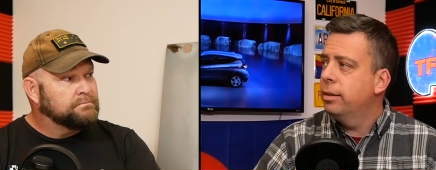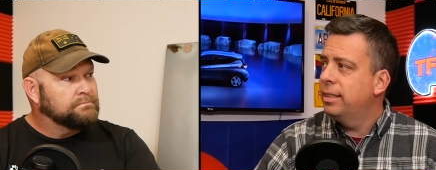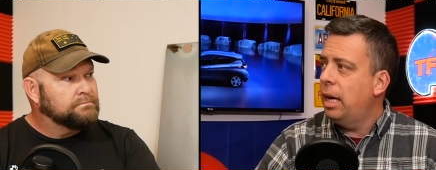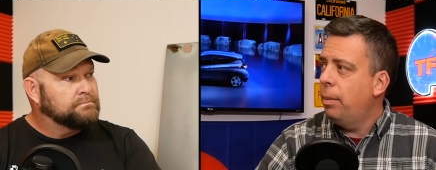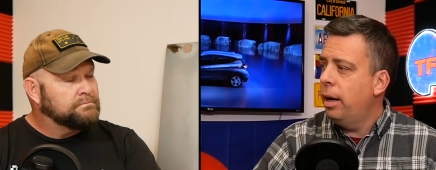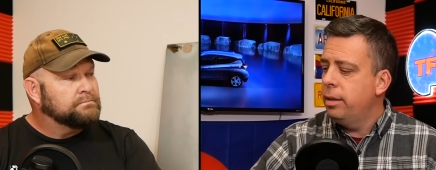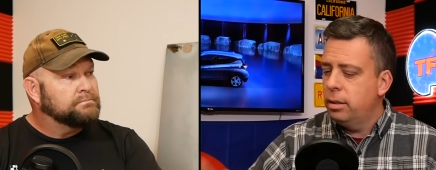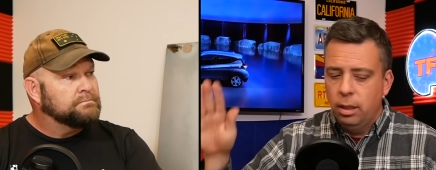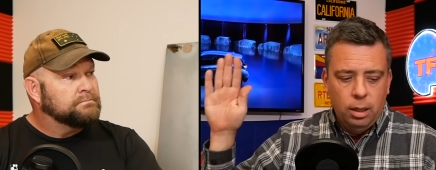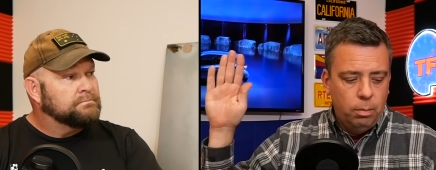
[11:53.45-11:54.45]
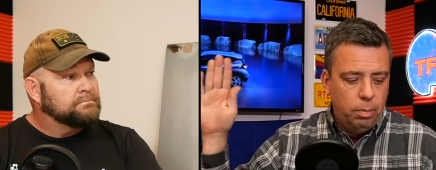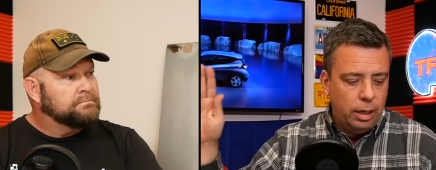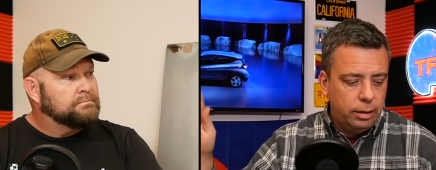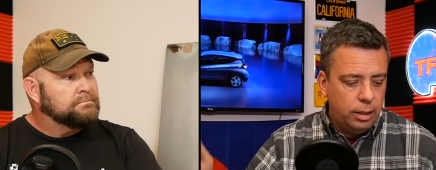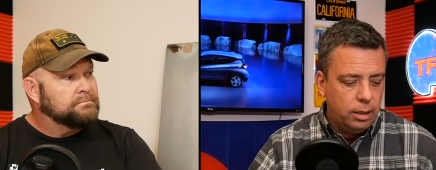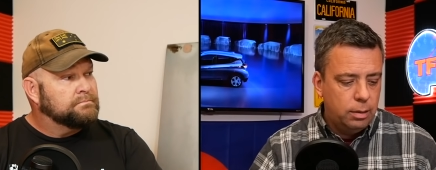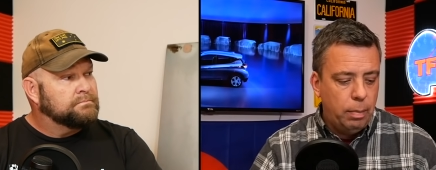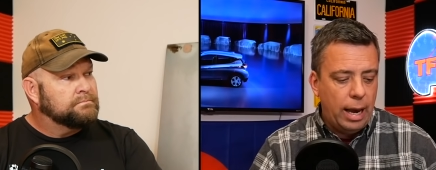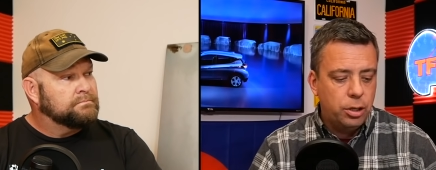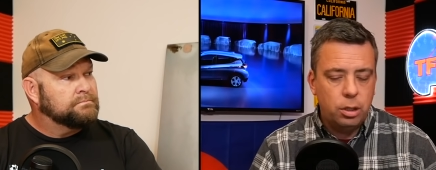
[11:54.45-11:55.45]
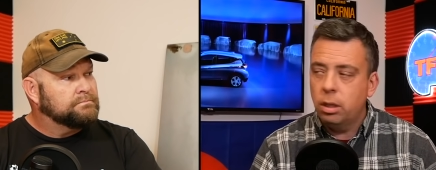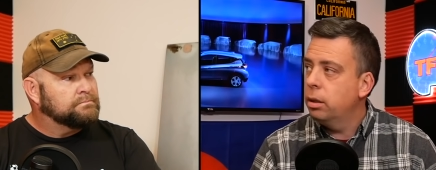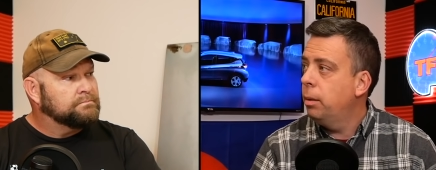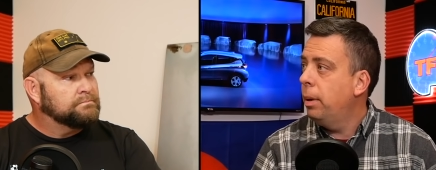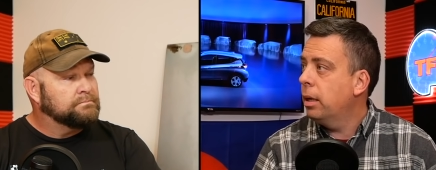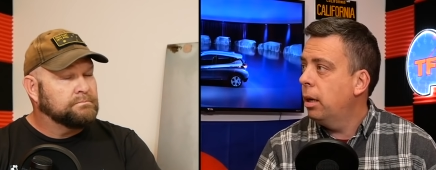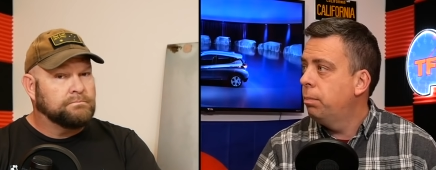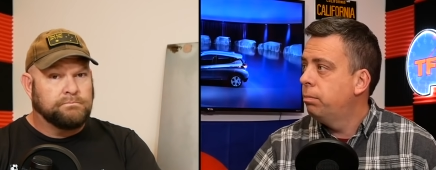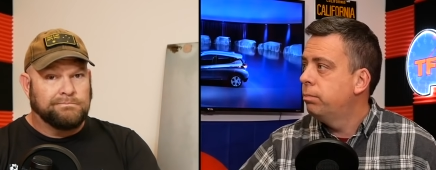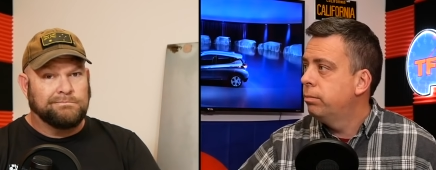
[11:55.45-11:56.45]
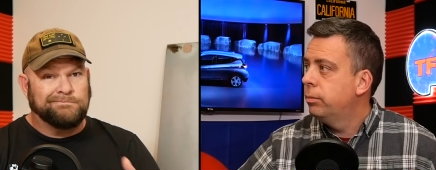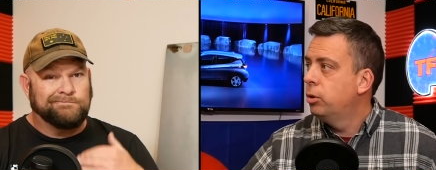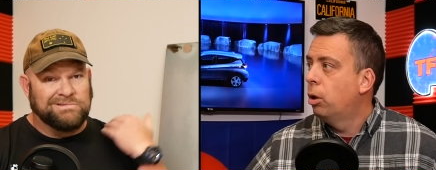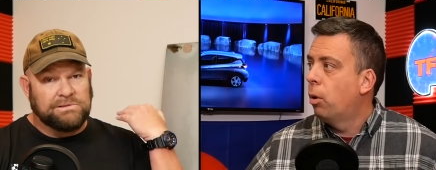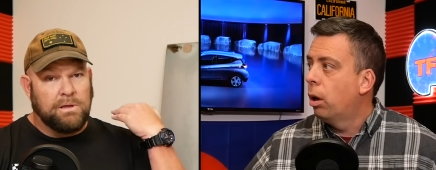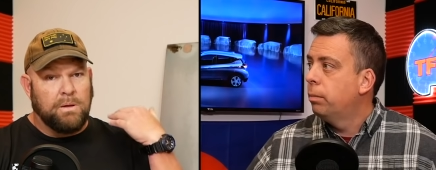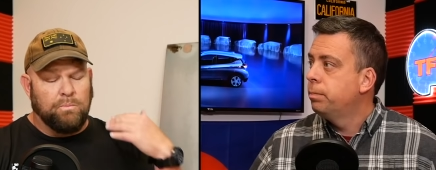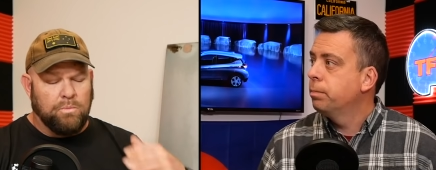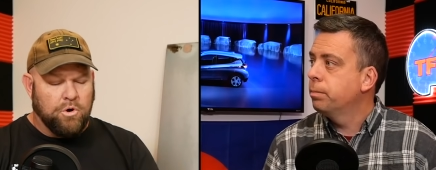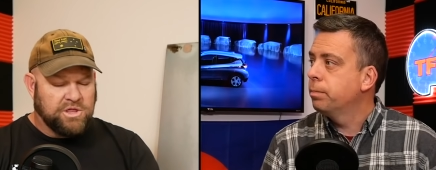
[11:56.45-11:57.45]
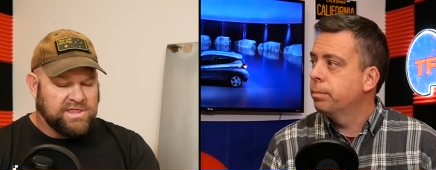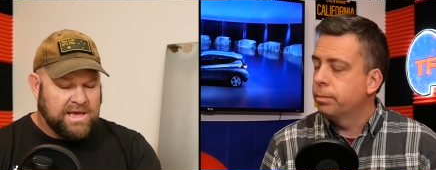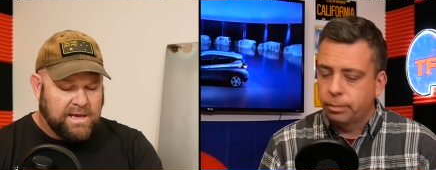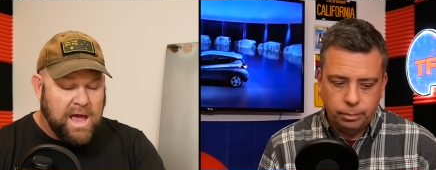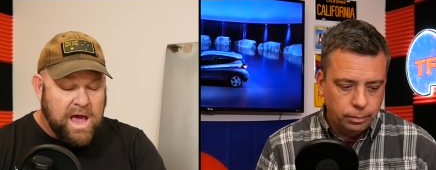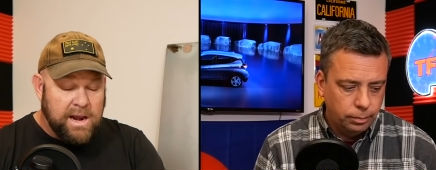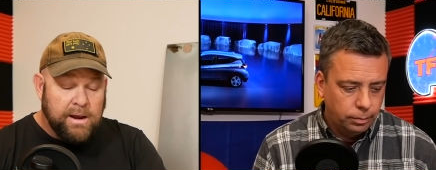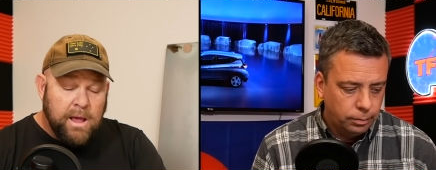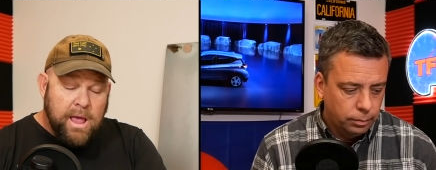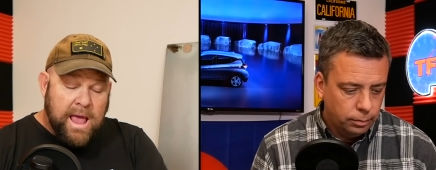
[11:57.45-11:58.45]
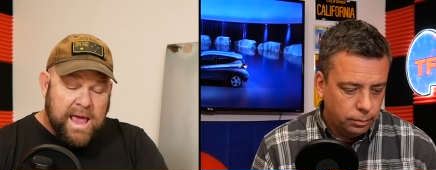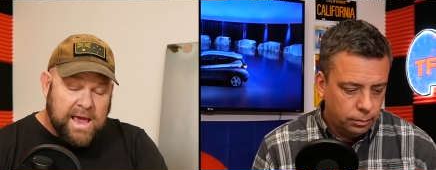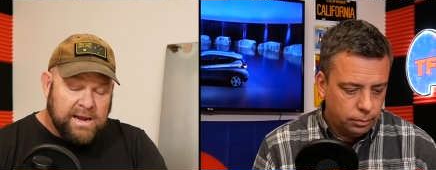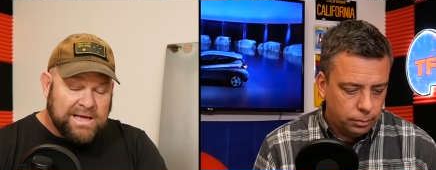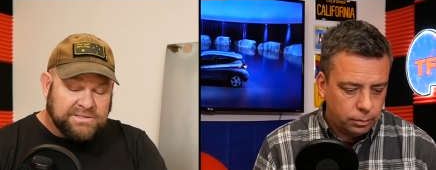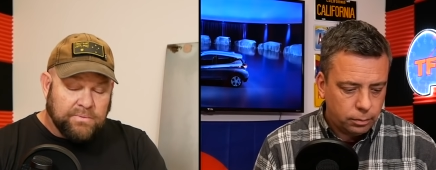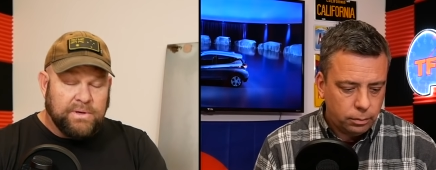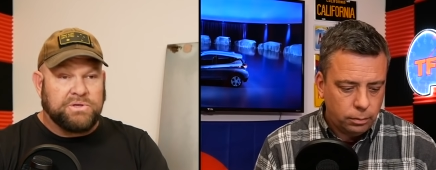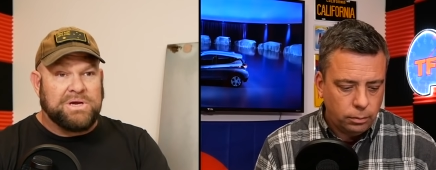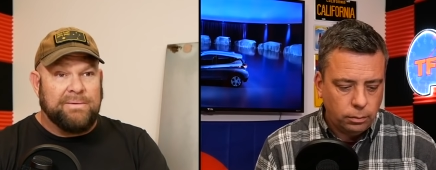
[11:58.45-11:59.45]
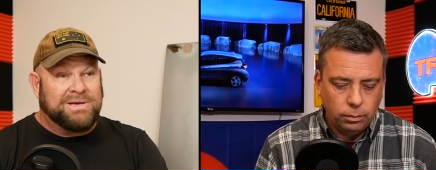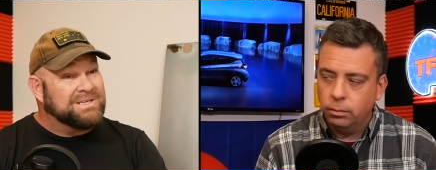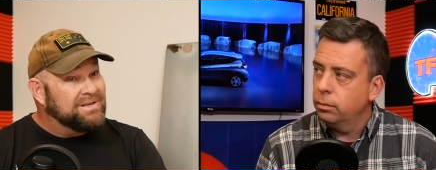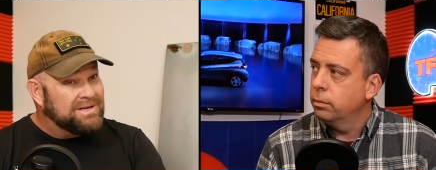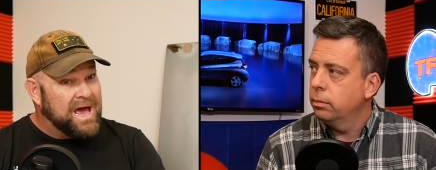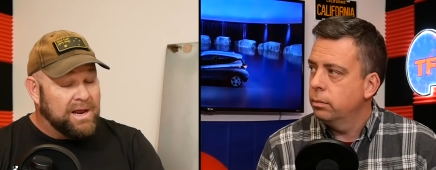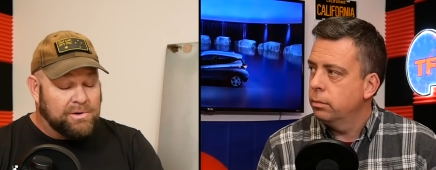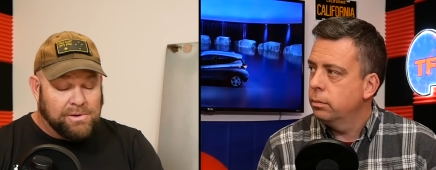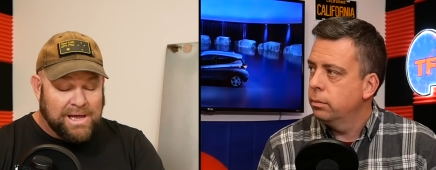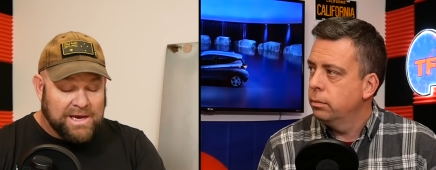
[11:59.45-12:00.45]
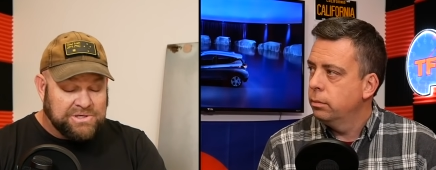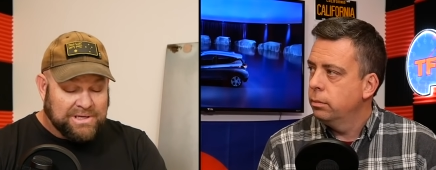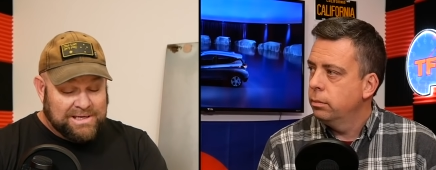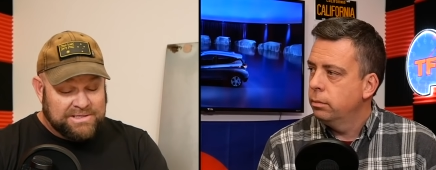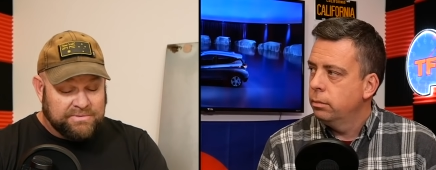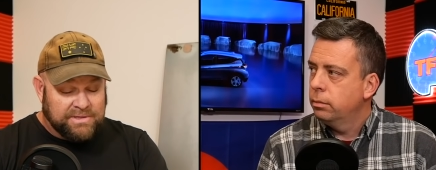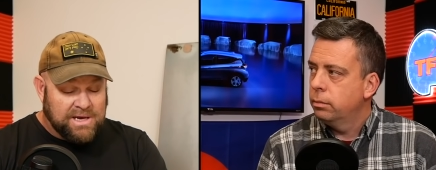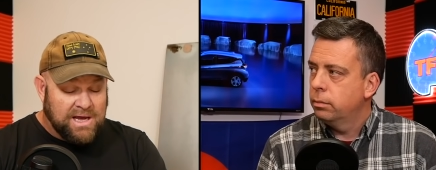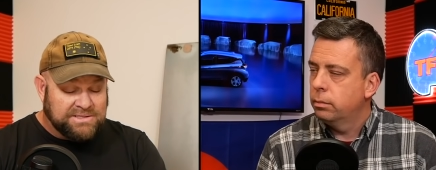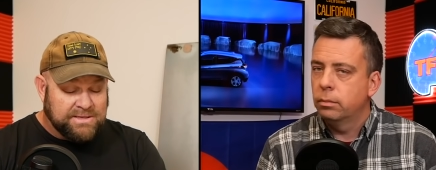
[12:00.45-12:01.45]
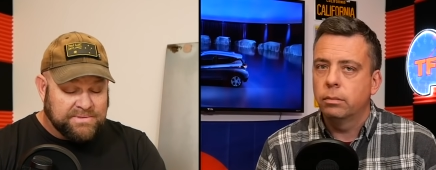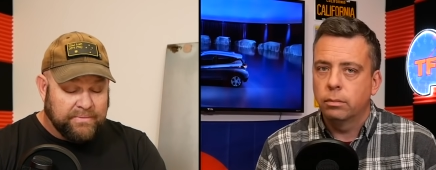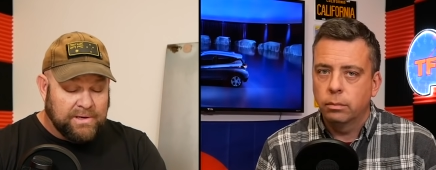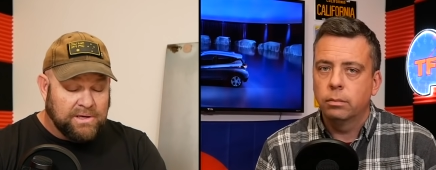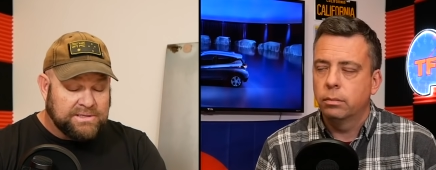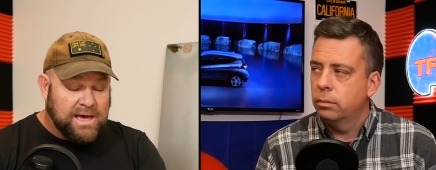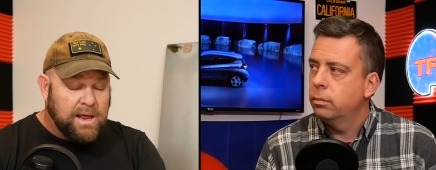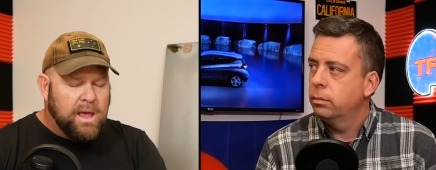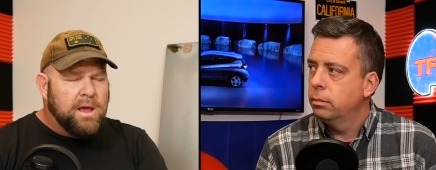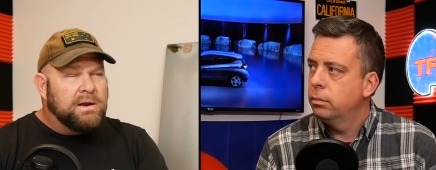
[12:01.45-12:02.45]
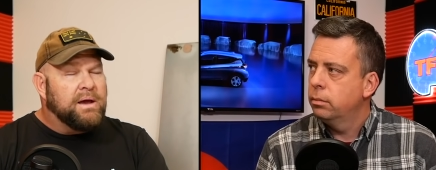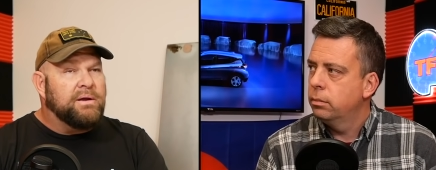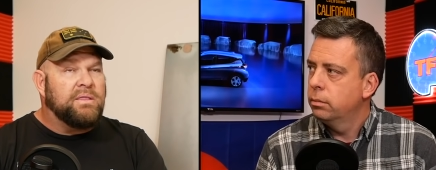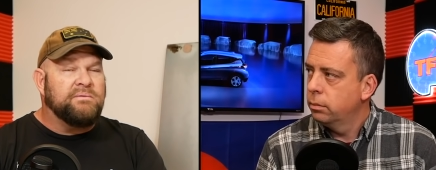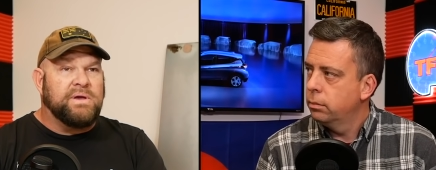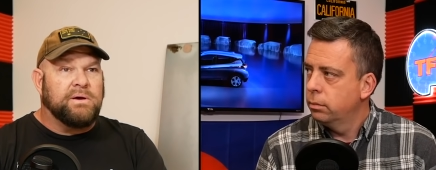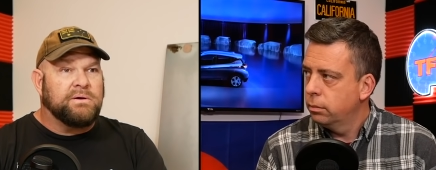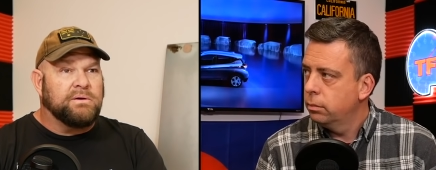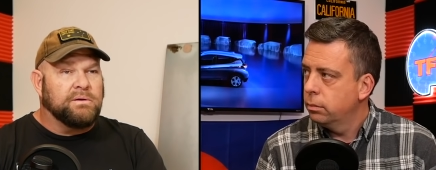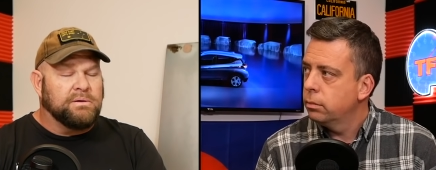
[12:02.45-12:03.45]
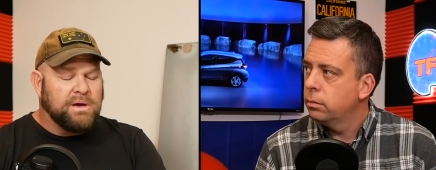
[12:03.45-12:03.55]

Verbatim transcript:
Speaker 1: on semis, but this Badger, the pickup, no more. Morte, gone. And that's
Speaker 2: a real shame because it looked kind of cool, actually, at least with the concepts that we looked at. Now, another vehicle